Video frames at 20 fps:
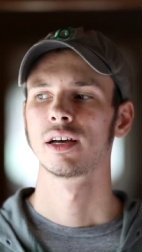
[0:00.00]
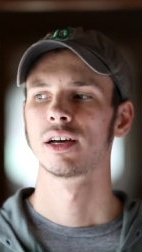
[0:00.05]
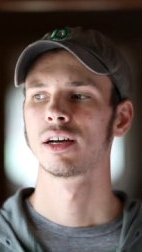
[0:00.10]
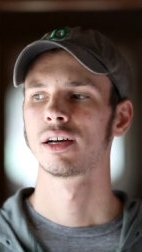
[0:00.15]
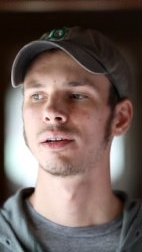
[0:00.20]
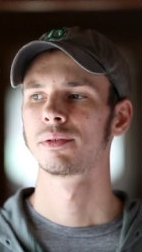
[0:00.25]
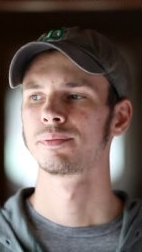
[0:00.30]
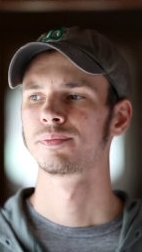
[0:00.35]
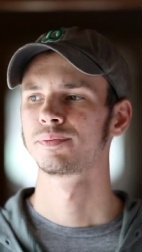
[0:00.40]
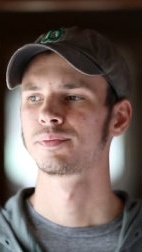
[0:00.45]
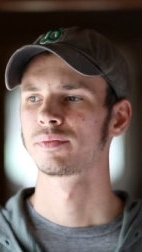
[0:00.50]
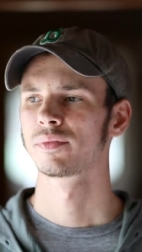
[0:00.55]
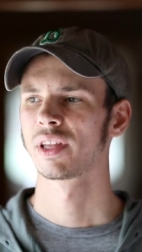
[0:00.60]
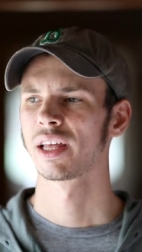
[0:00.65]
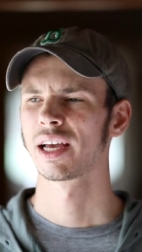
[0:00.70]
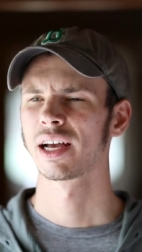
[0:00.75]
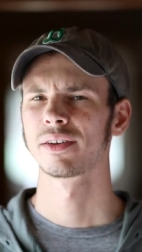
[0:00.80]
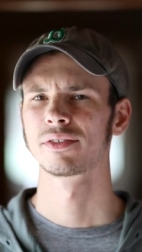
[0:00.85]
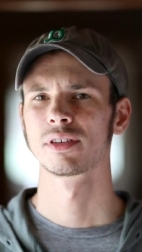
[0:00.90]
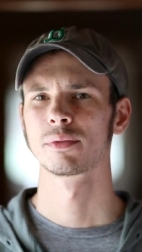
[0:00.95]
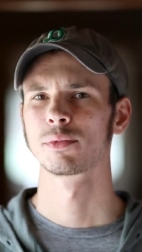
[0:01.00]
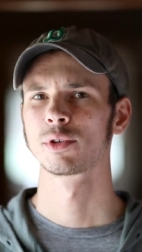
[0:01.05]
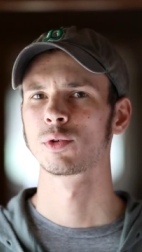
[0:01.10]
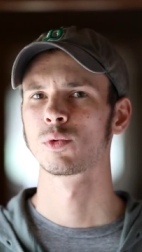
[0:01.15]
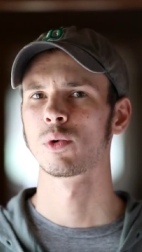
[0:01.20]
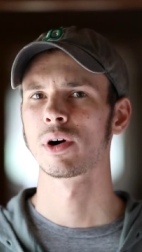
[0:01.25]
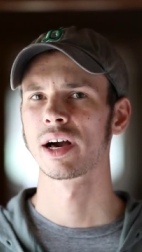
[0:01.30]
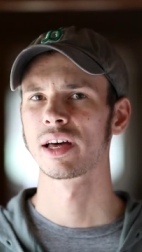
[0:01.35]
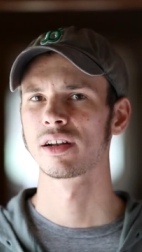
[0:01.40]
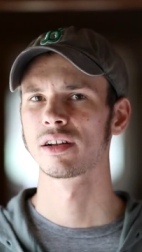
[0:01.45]
Um, they have
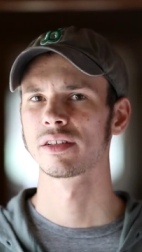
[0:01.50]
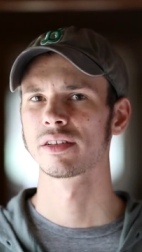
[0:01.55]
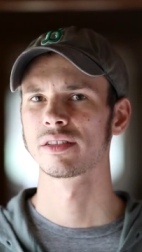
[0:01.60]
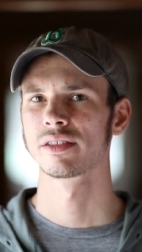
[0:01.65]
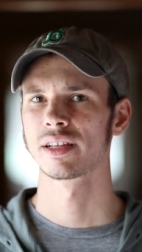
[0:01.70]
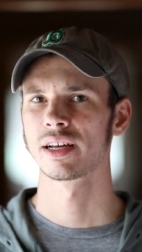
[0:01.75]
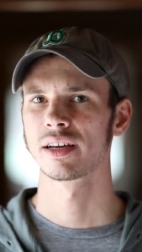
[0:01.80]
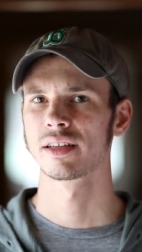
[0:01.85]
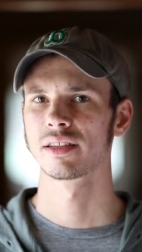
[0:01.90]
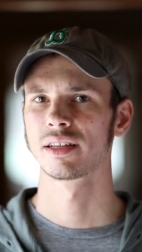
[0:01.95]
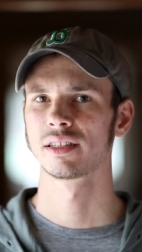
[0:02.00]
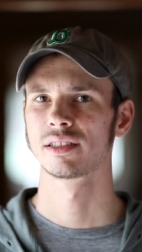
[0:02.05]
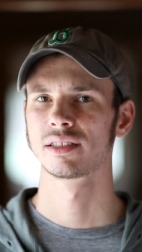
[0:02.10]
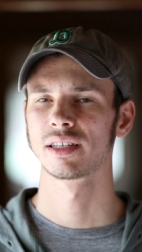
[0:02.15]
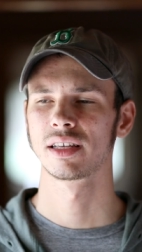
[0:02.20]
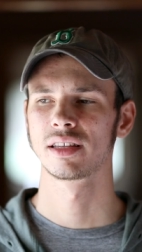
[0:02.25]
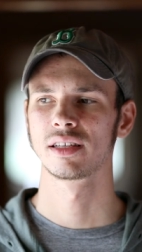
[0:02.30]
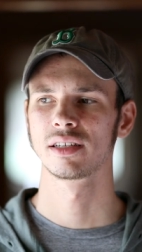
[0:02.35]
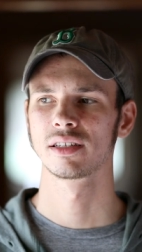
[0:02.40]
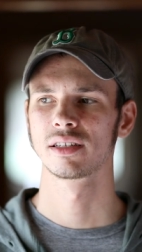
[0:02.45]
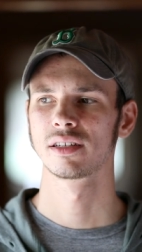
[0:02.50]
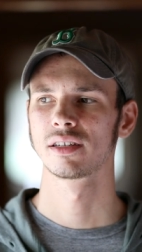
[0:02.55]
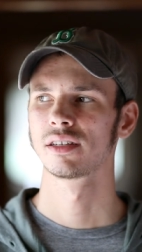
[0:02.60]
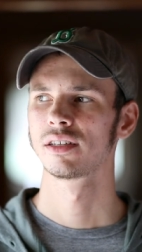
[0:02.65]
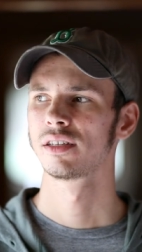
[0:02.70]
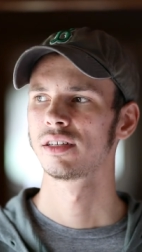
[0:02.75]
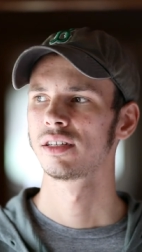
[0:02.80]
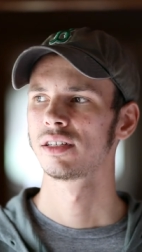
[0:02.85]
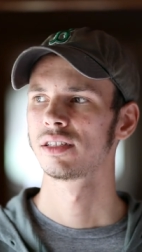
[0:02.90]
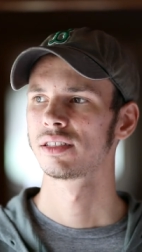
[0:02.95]
something wider than that. That's, I think,
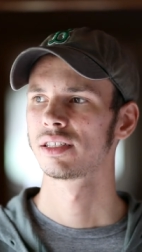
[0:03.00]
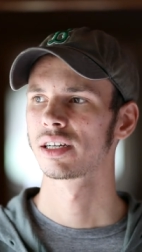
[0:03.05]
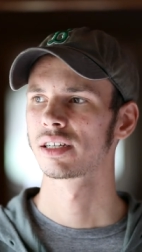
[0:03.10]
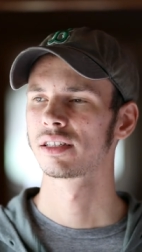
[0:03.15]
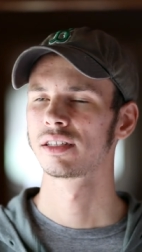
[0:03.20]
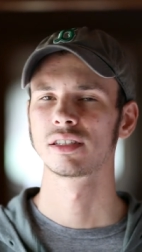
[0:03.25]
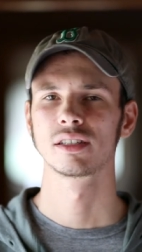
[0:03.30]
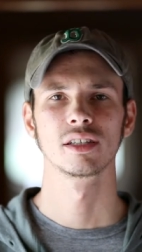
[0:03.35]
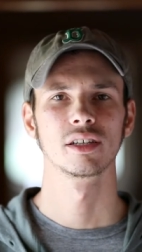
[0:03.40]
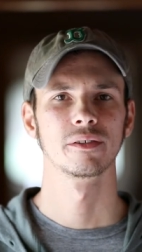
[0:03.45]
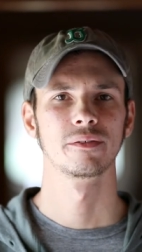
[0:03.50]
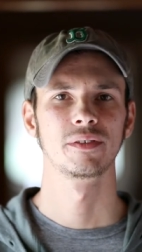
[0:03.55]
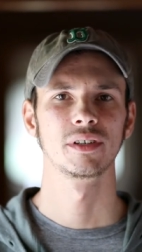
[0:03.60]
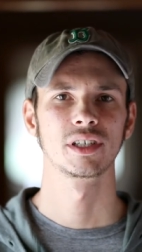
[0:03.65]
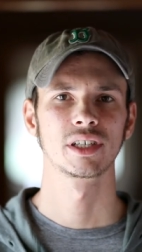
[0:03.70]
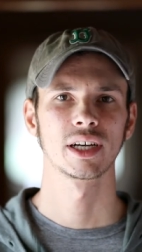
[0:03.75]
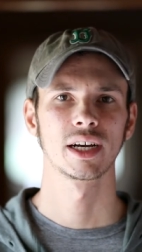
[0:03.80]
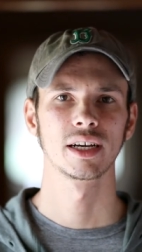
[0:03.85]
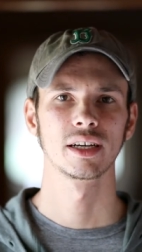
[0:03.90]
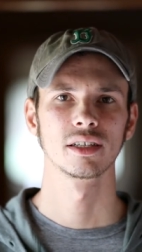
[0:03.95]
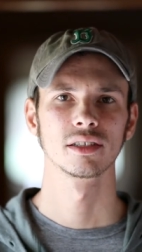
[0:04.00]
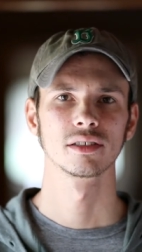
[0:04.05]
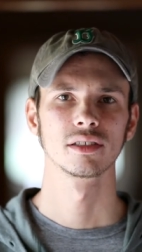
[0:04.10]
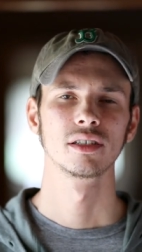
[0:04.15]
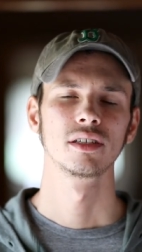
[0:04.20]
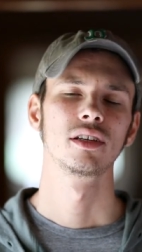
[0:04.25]
technically a fisheye.